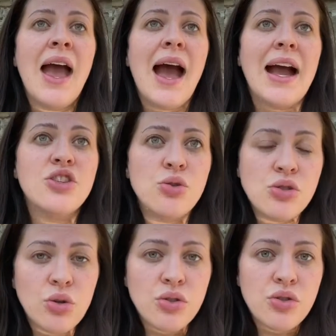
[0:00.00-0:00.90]
I chose
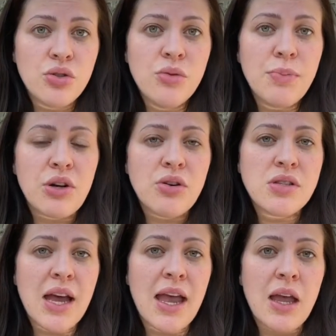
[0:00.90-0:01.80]
not to
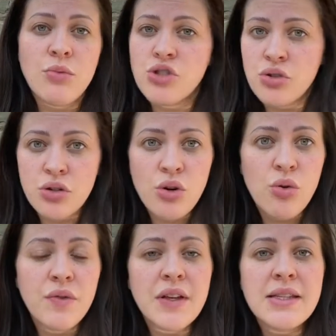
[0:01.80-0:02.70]
because it was during
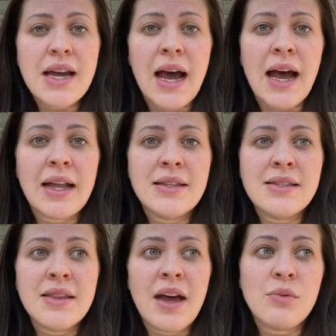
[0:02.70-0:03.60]
COVID, and
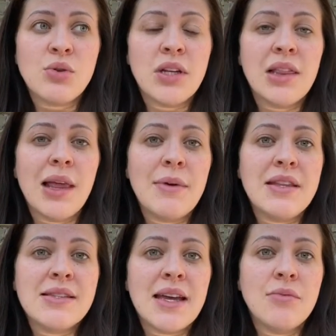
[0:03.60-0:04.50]
that was going to limit
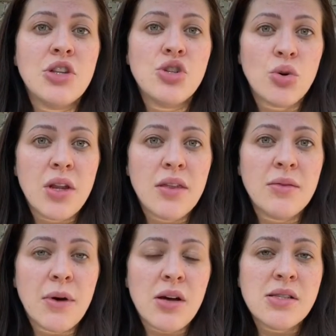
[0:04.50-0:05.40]
the time that
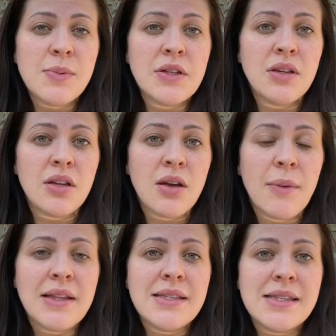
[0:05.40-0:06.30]
Jonathan, my husband, could come
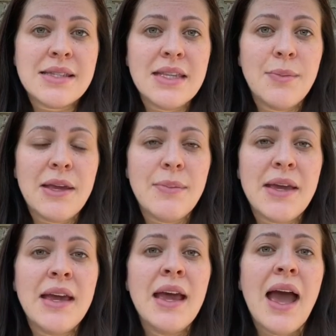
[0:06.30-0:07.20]
in to see the
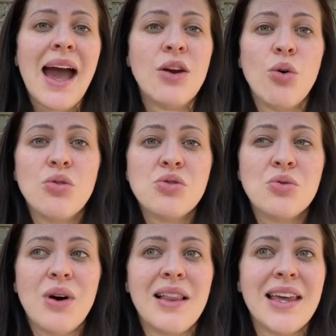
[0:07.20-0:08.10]
baby. And
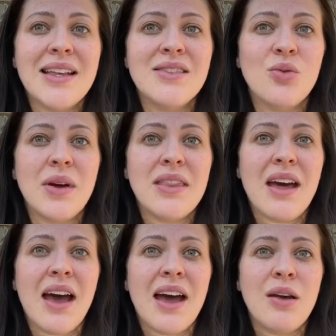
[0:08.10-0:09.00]
also I liked knowing
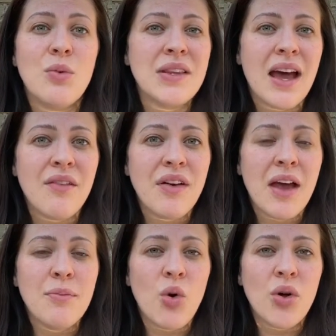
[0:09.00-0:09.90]
that I would have
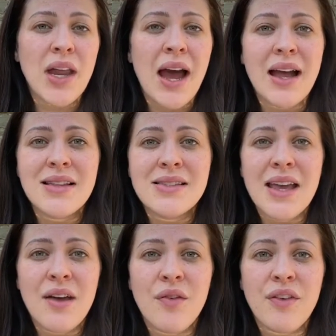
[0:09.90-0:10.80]
him on hand
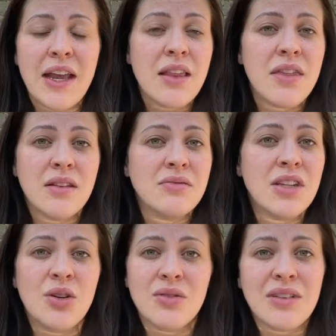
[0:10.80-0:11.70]
if anything,
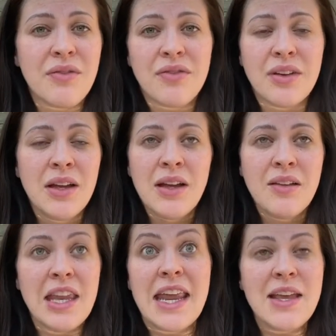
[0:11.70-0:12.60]
if
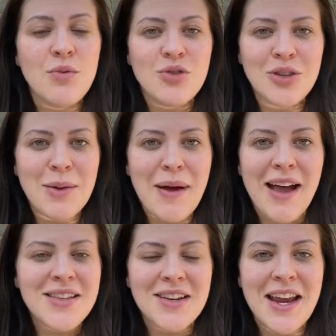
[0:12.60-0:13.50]
the night was really
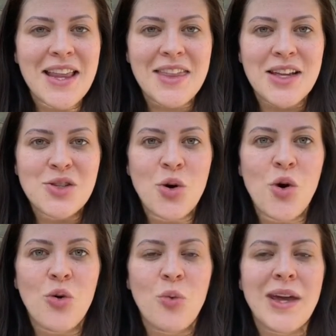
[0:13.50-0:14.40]
bad or anything at
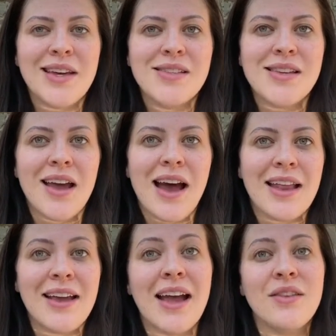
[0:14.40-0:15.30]
all. Whereas
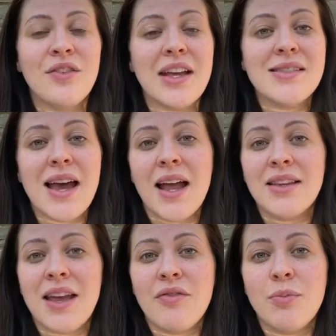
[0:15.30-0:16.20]
I'd had friends that
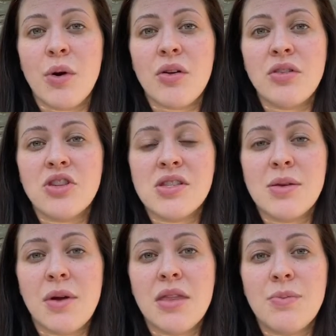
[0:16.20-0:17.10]
had given birth just the
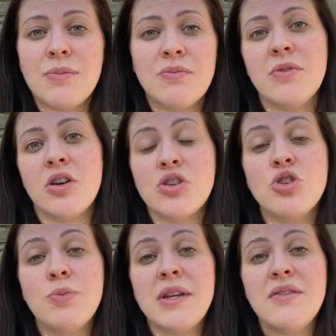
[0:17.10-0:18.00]
month or
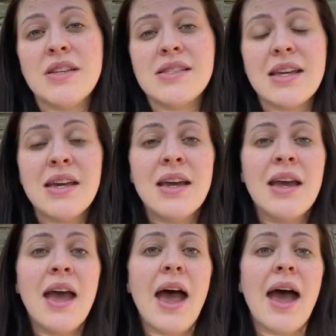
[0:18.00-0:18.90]
2 previously,
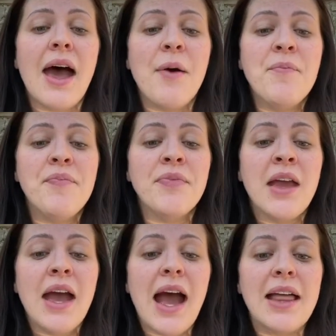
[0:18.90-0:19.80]
and
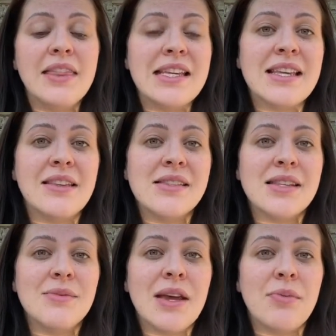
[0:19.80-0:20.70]
they said the
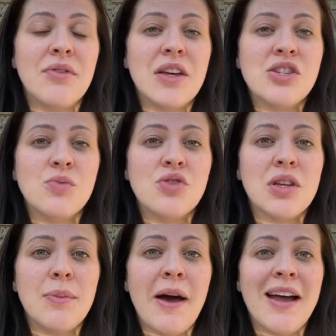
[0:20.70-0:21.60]
sleep deprivation was
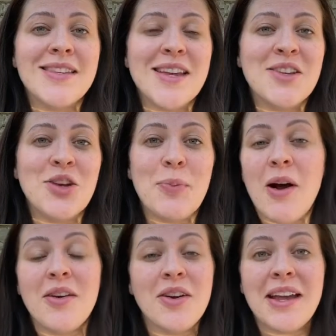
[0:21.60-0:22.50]
really bad and your
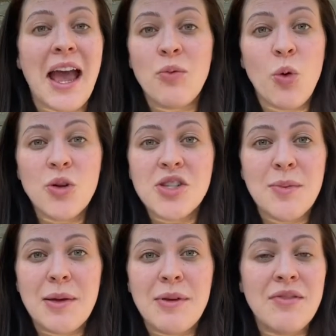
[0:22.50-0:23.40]
partner can't watch the
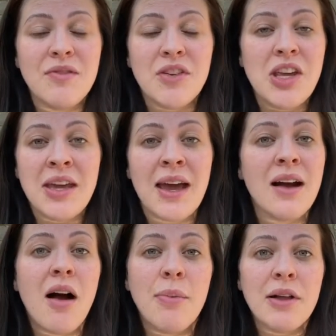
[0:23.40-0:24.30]
baby even for you to get a
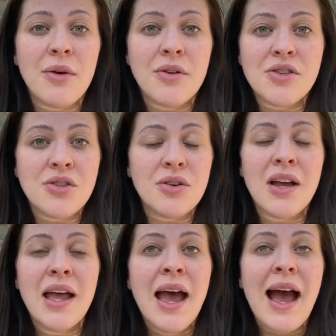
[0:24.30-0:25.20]
couple of hours. So
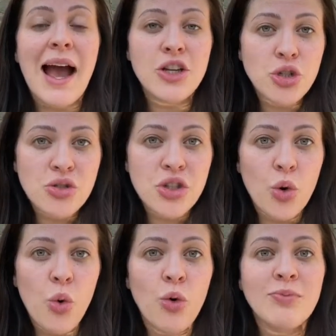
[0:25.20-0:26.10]
I chose to
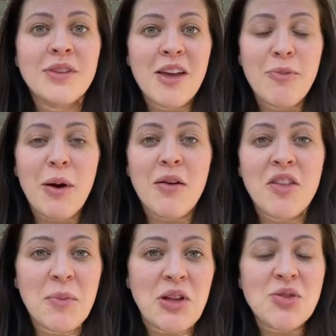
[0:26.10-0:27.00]
go home, gave birth
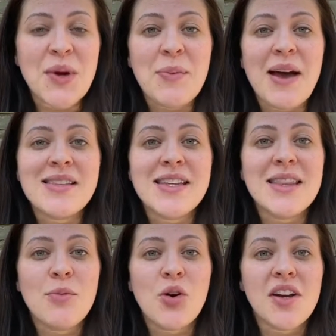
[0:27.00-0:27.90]
about 8:20 in
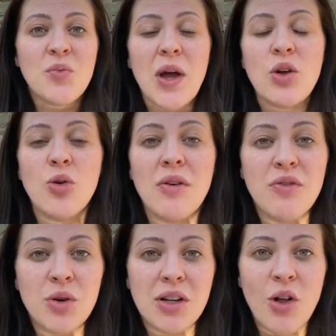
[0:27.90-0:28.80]
the morning, went home at
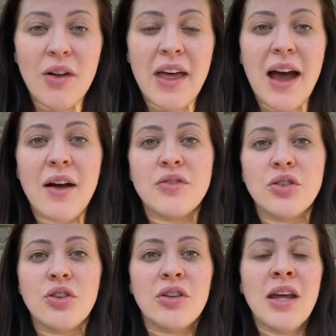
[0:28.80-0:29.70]
4 o'clock that
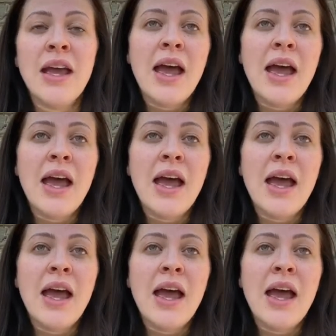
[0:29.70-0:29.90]
afternoon.